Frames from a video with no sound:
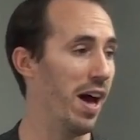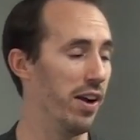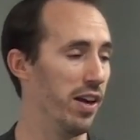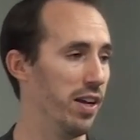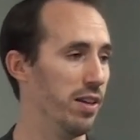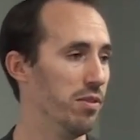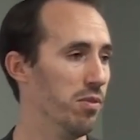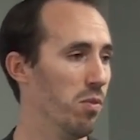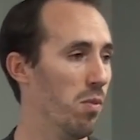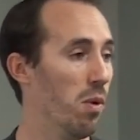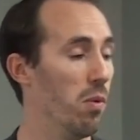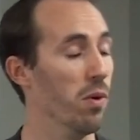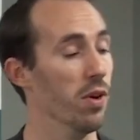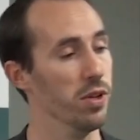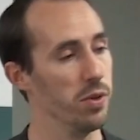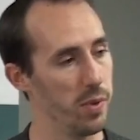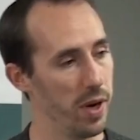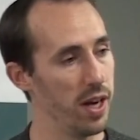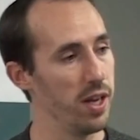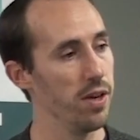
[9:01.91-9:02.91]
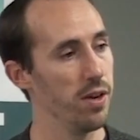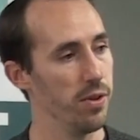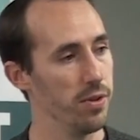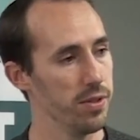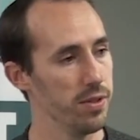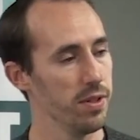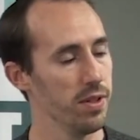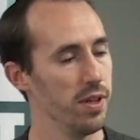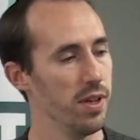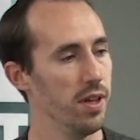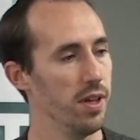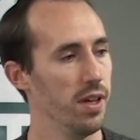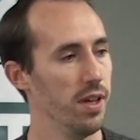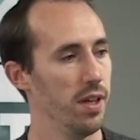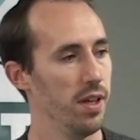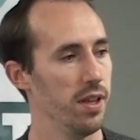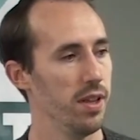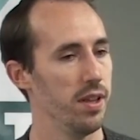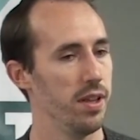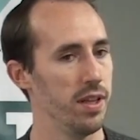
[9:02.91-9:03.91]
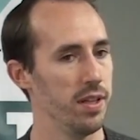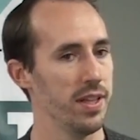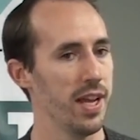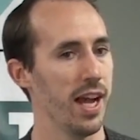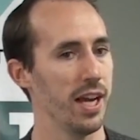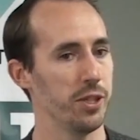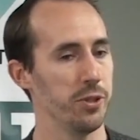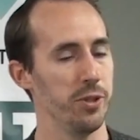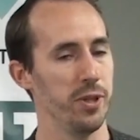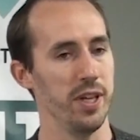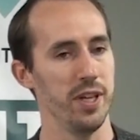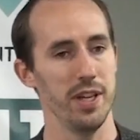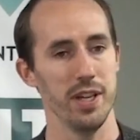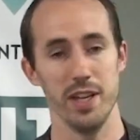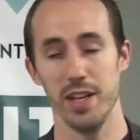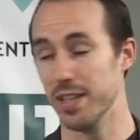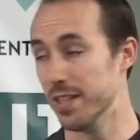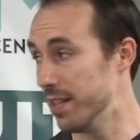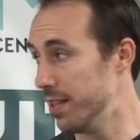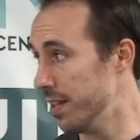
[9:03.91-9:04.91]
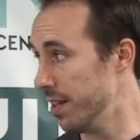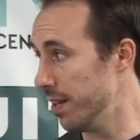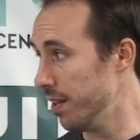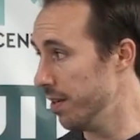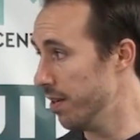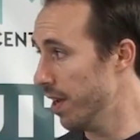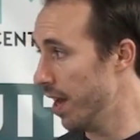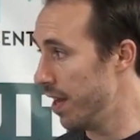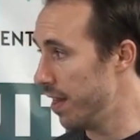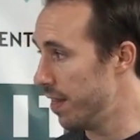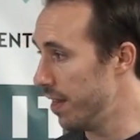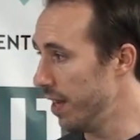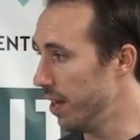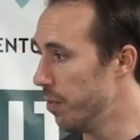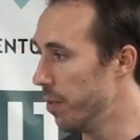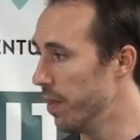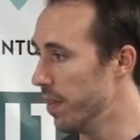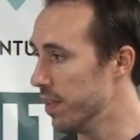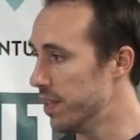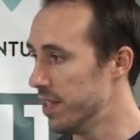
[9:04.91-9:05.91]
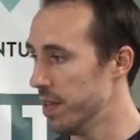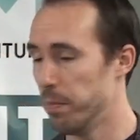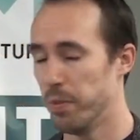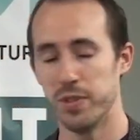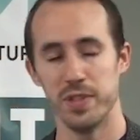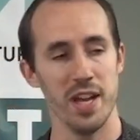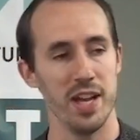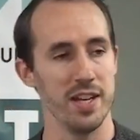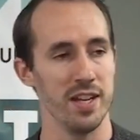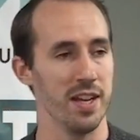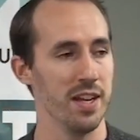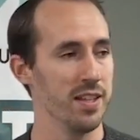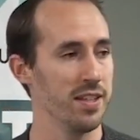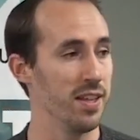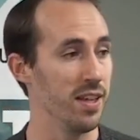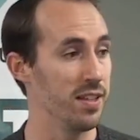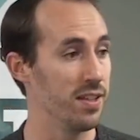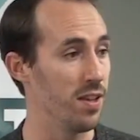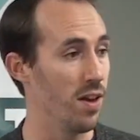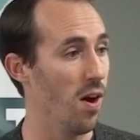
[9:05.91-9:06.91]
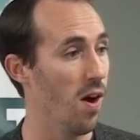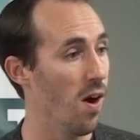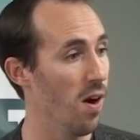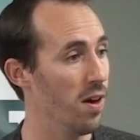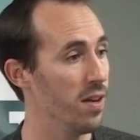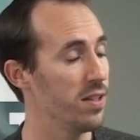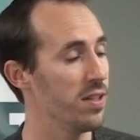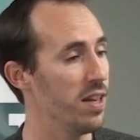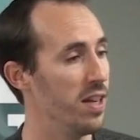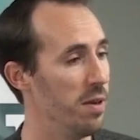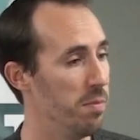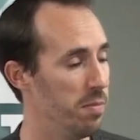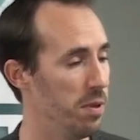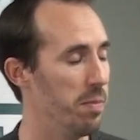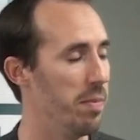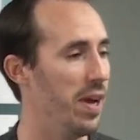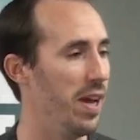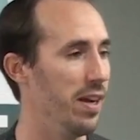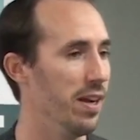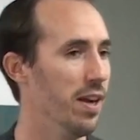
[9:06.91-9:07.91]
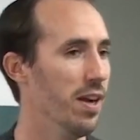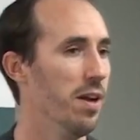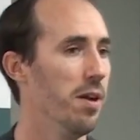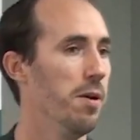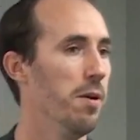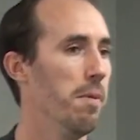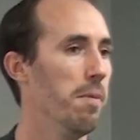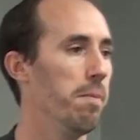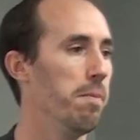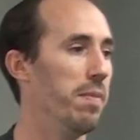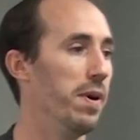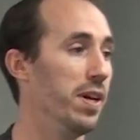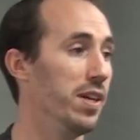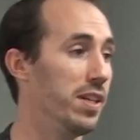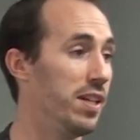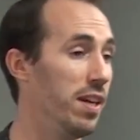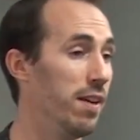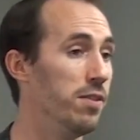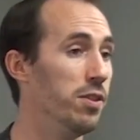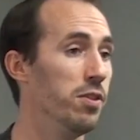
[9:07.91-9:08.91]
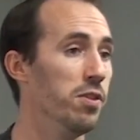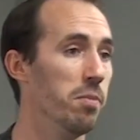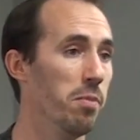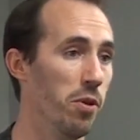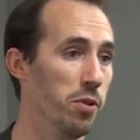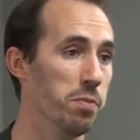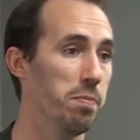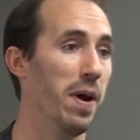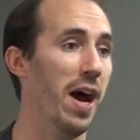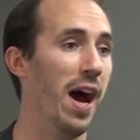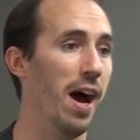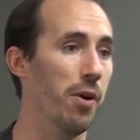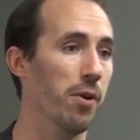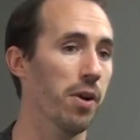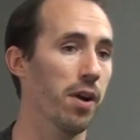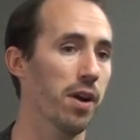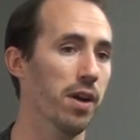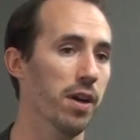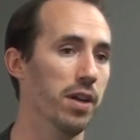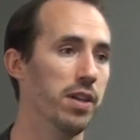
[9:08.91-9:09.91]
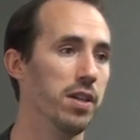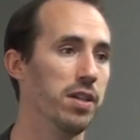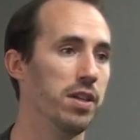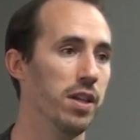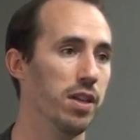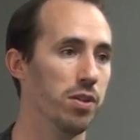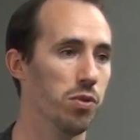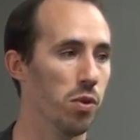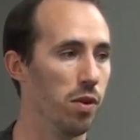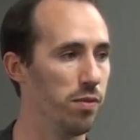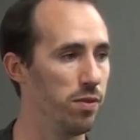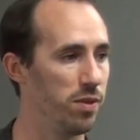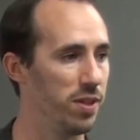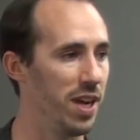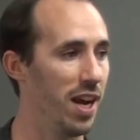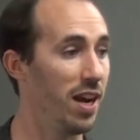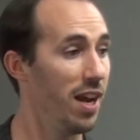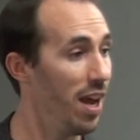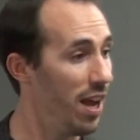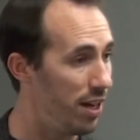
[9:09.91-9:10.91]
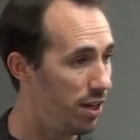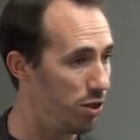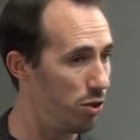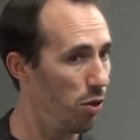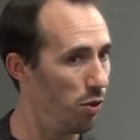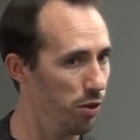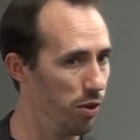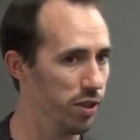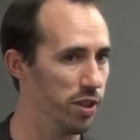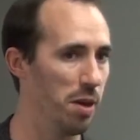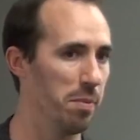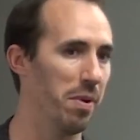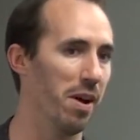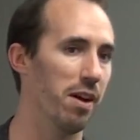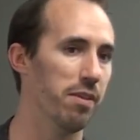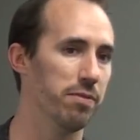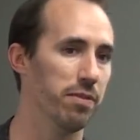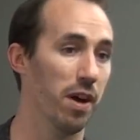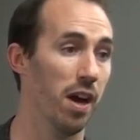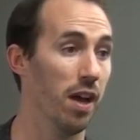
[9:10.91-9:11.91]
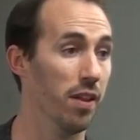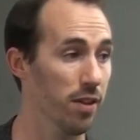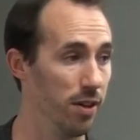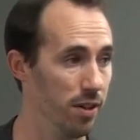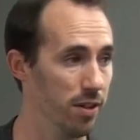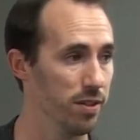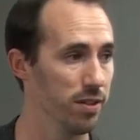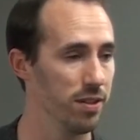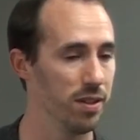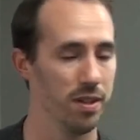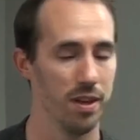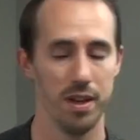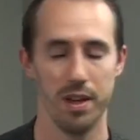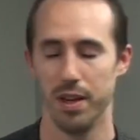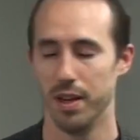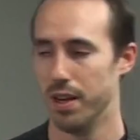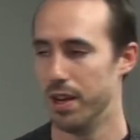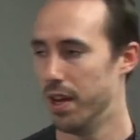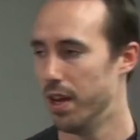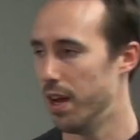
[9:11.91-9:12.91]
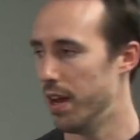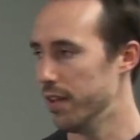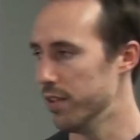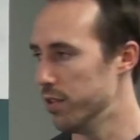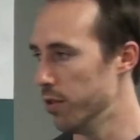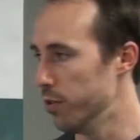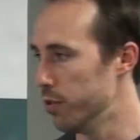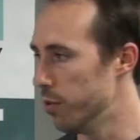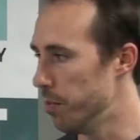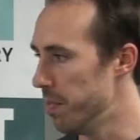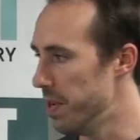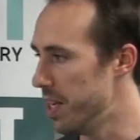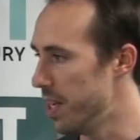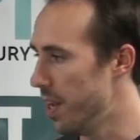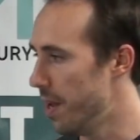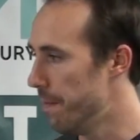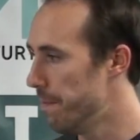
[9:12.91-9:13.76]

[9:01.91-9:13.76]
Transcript: it? What words would I use? This actually is I think one of the simplest ideas that's the hardest to implement, but gives you the most power to sort of stand head and shoulders above others on social media.